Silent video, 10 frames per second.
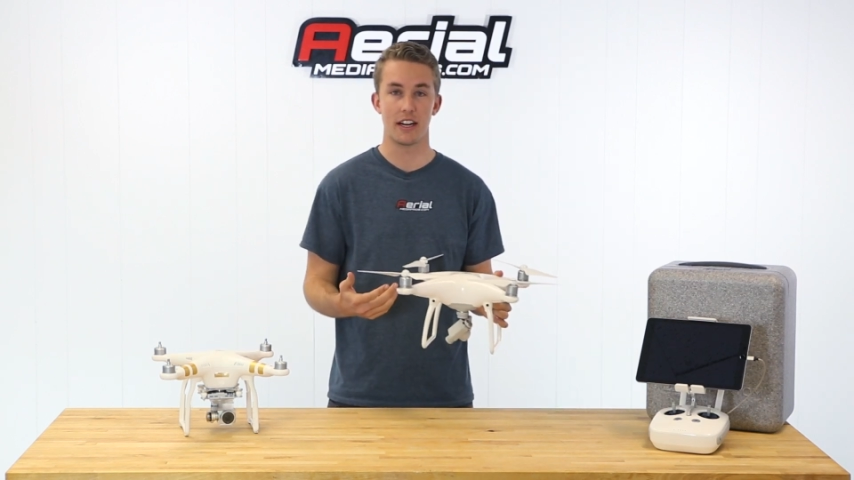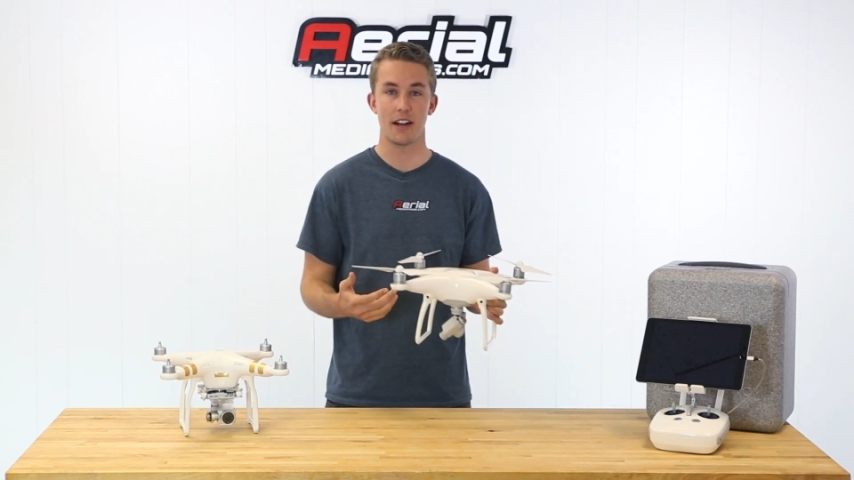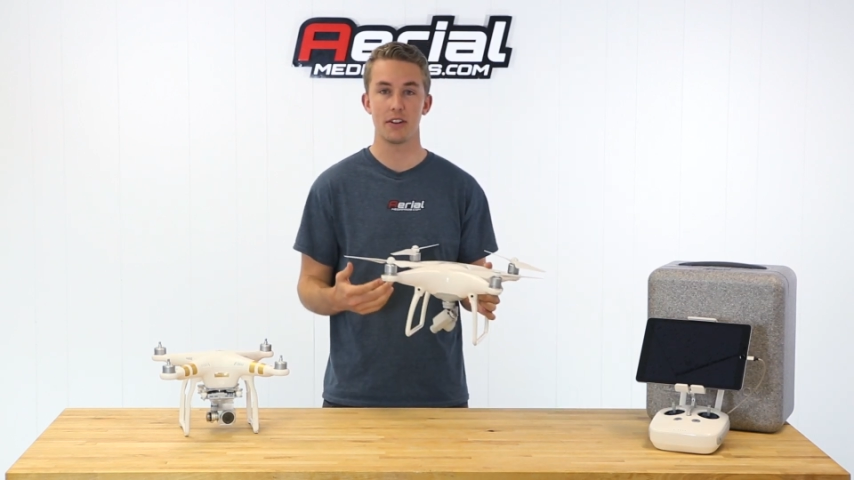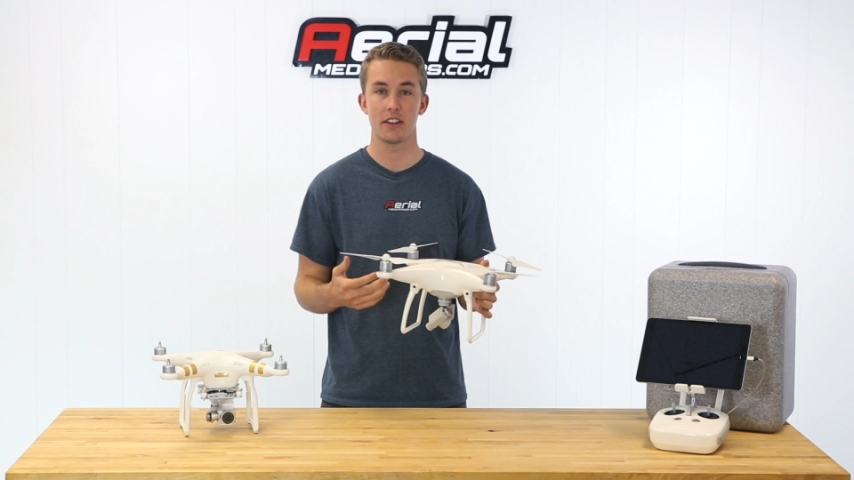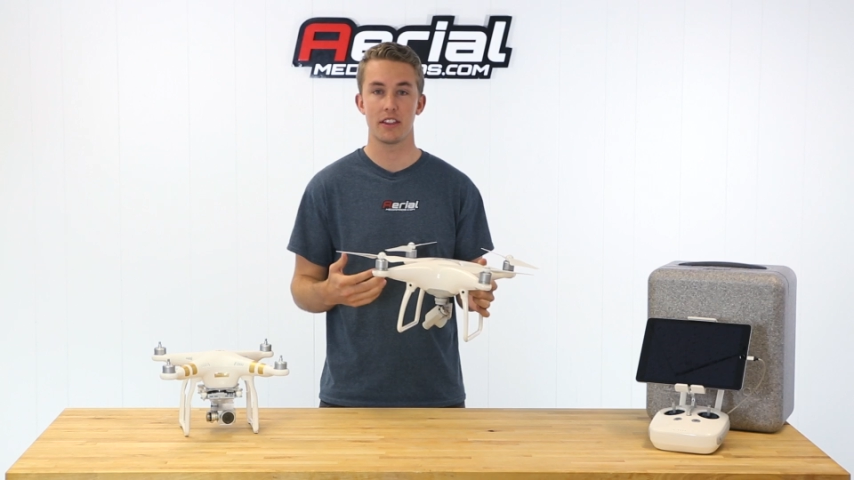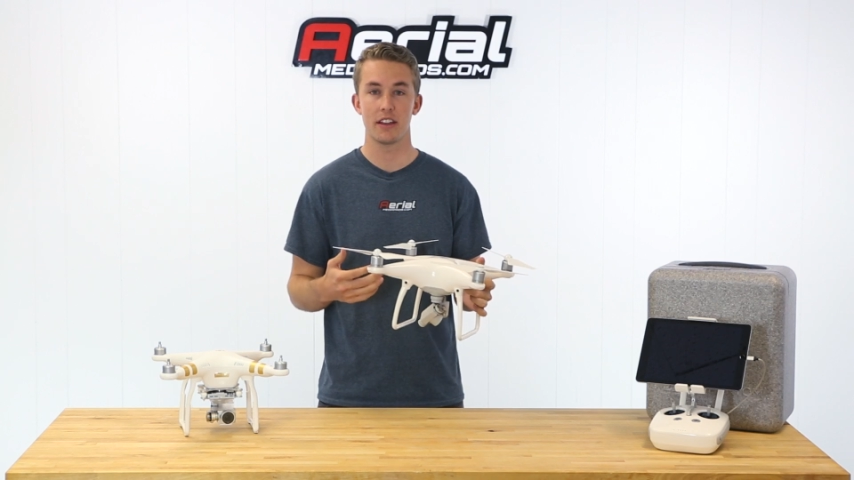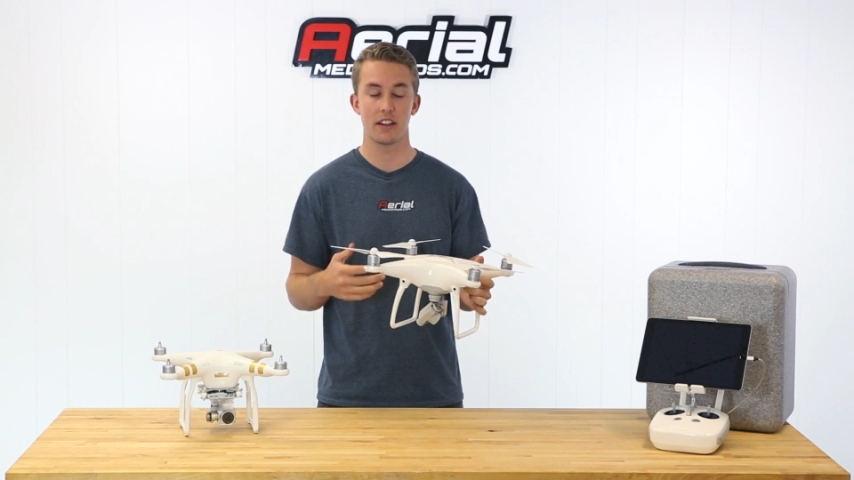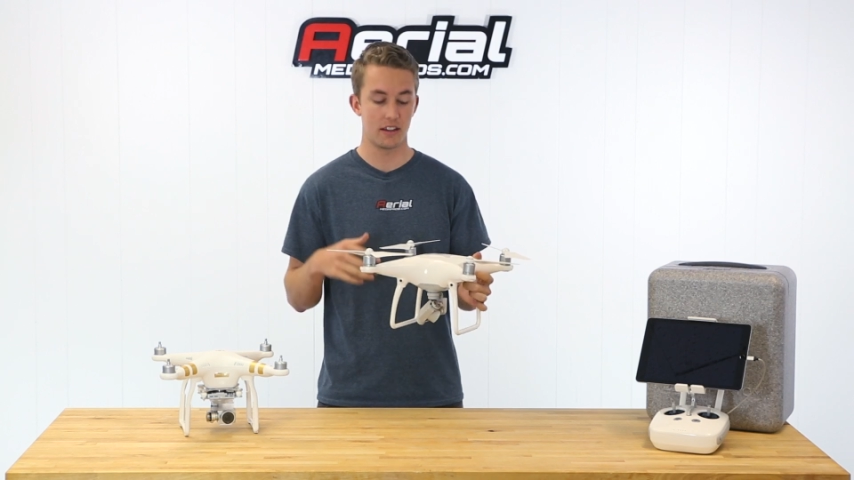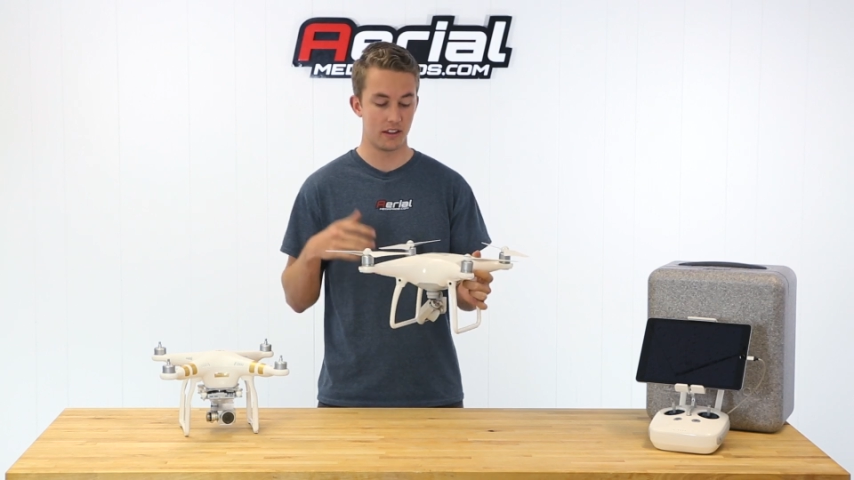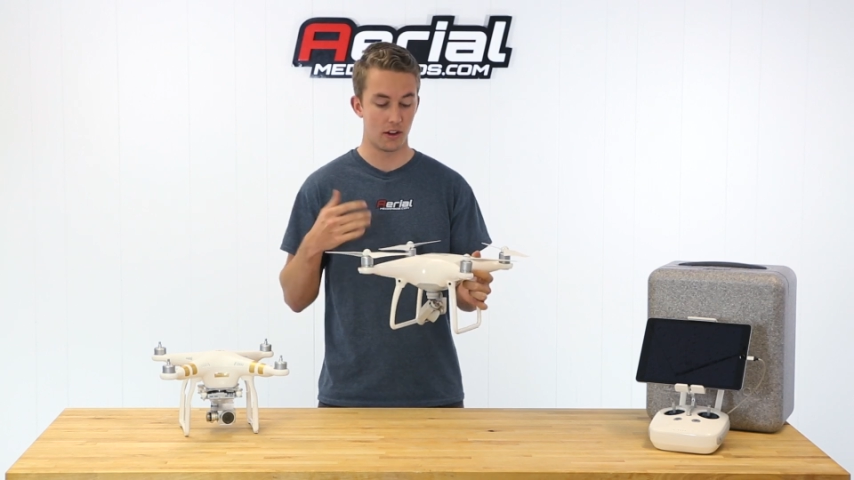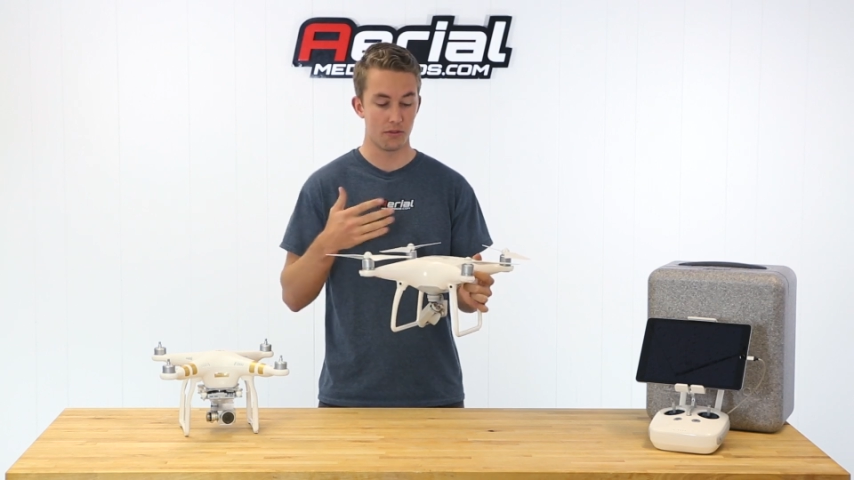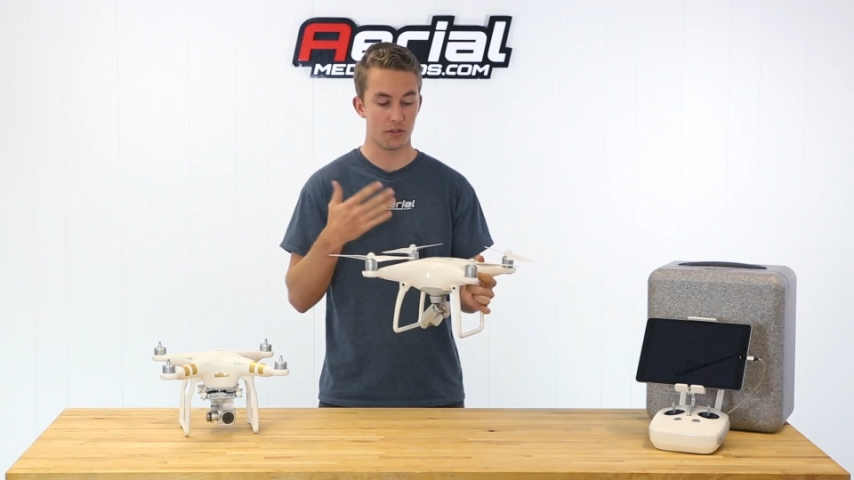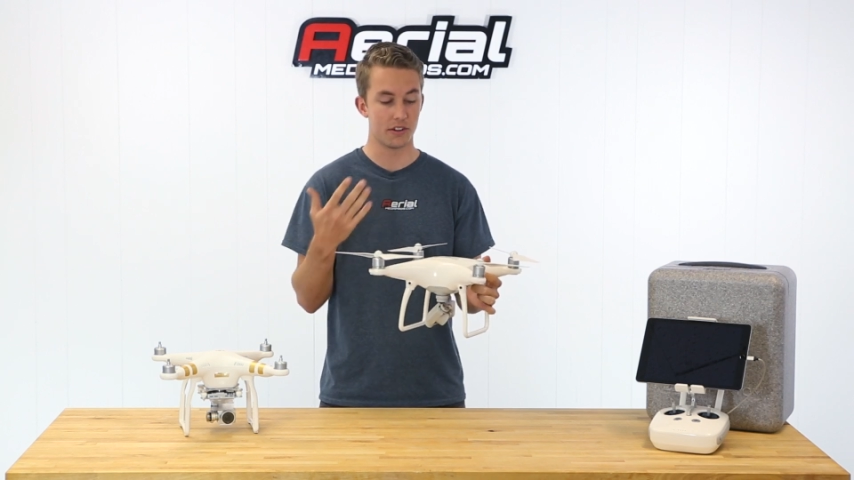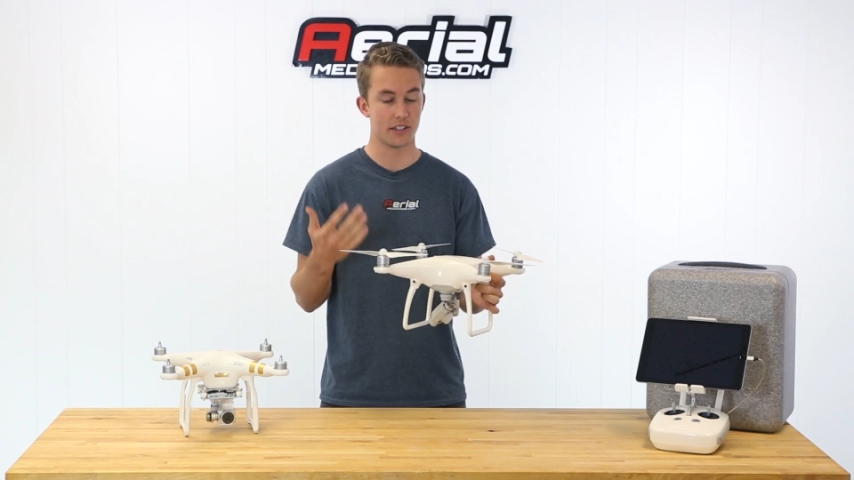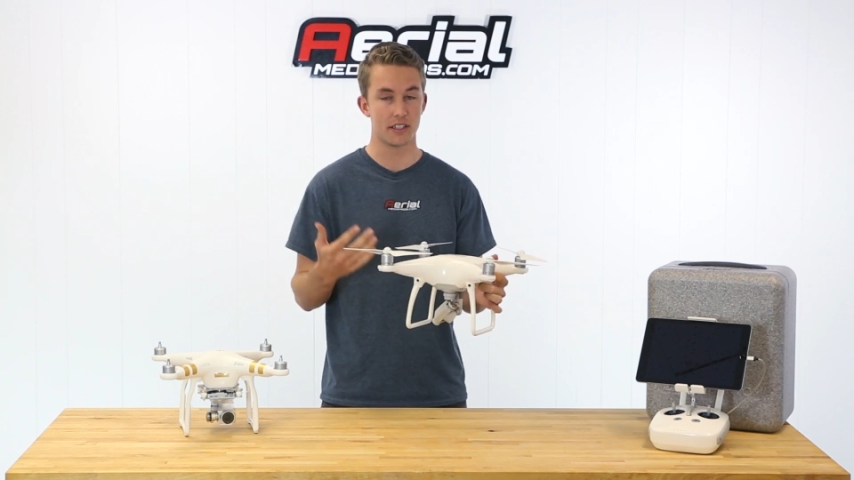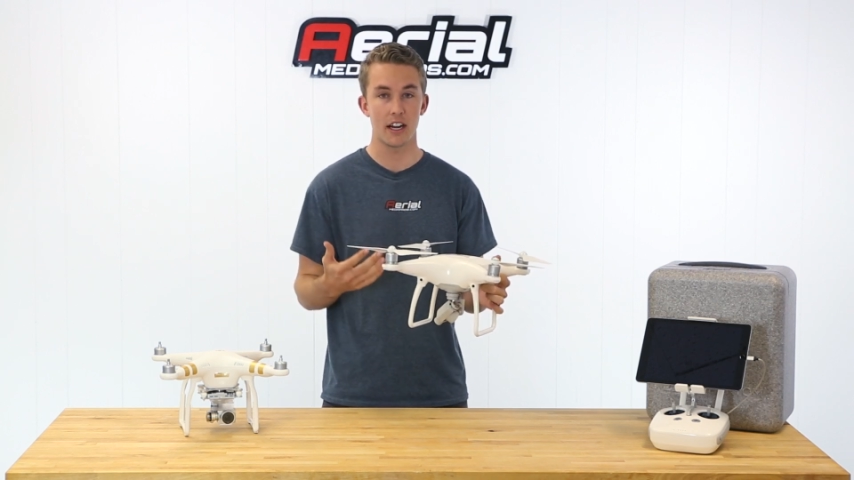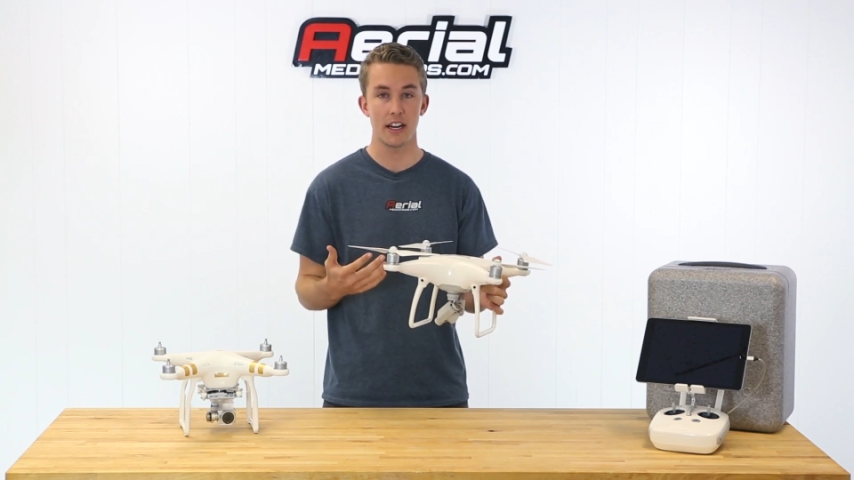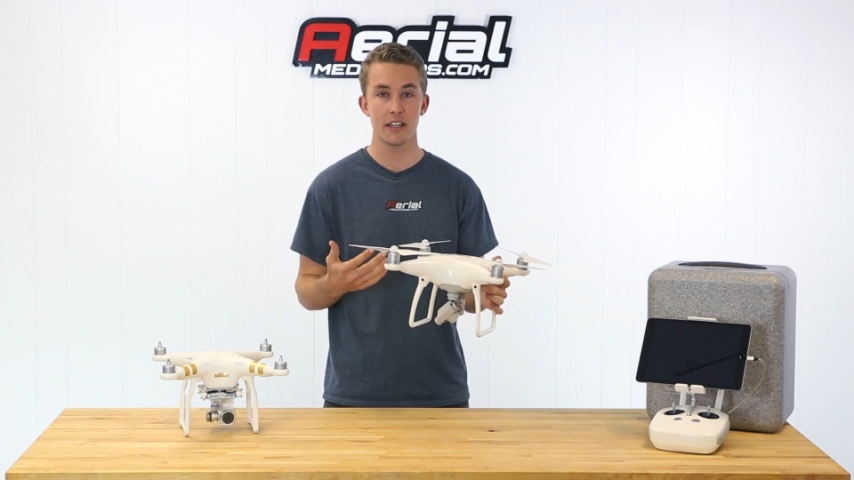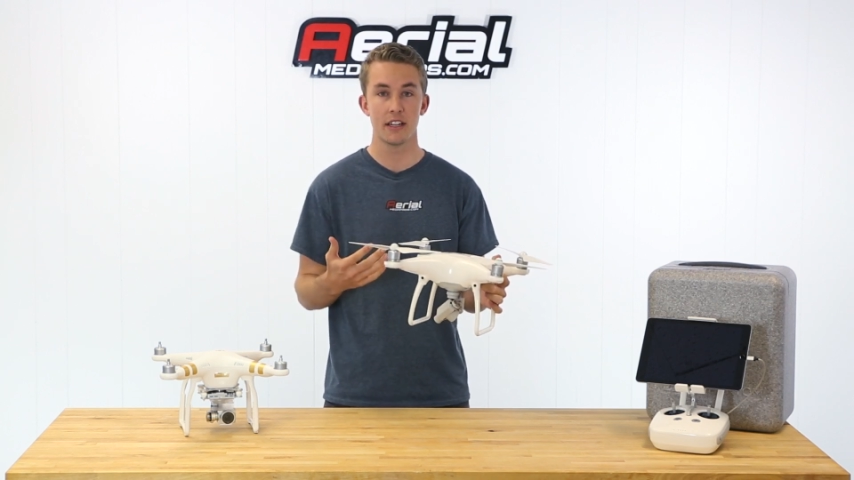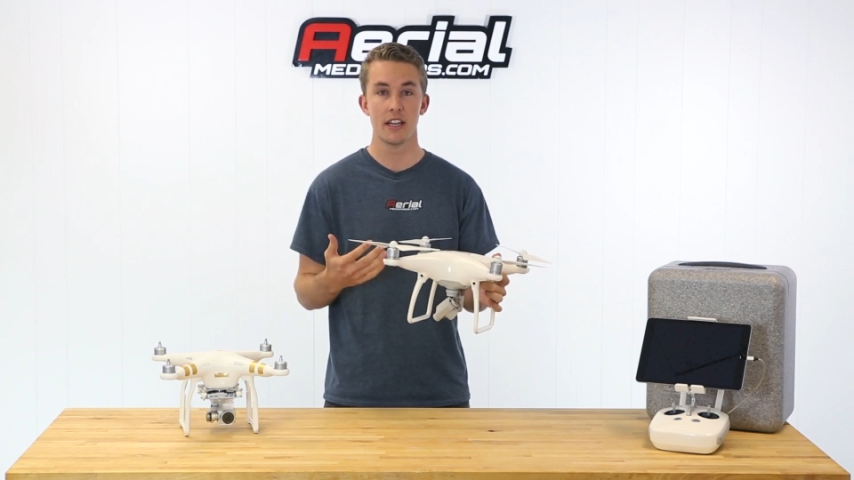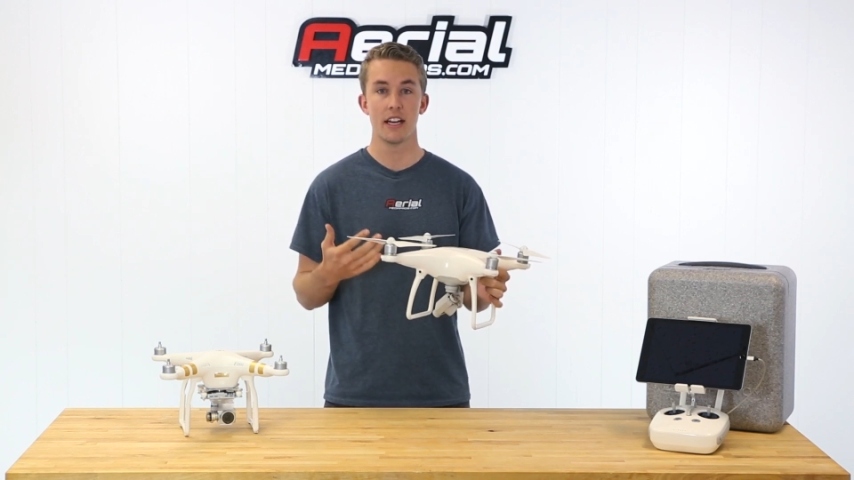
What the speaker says: and everything in the overall design